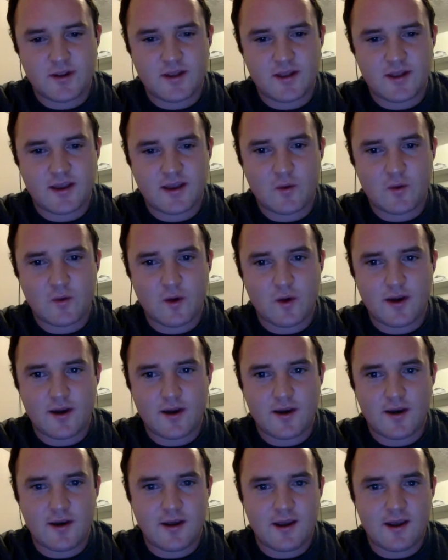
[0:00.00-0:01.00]
like
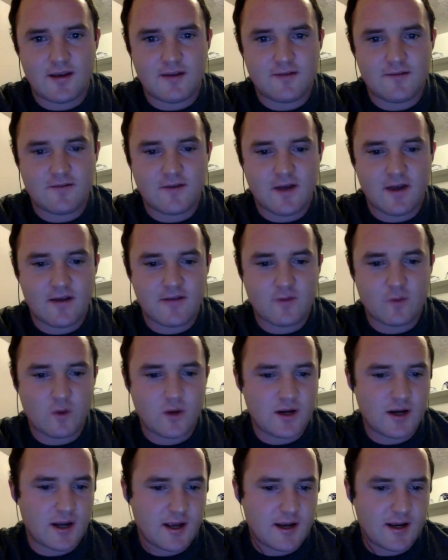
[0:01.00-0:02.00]
185 and
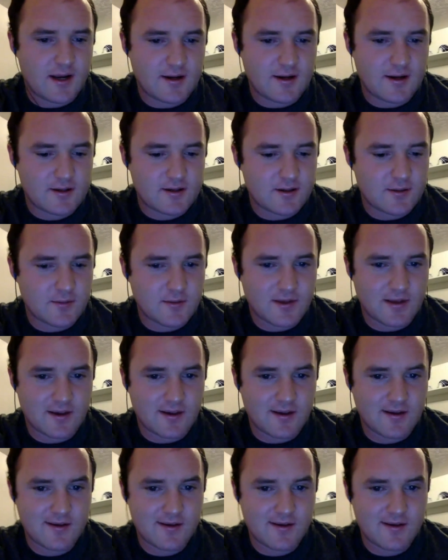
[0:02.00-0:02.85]
190 or something.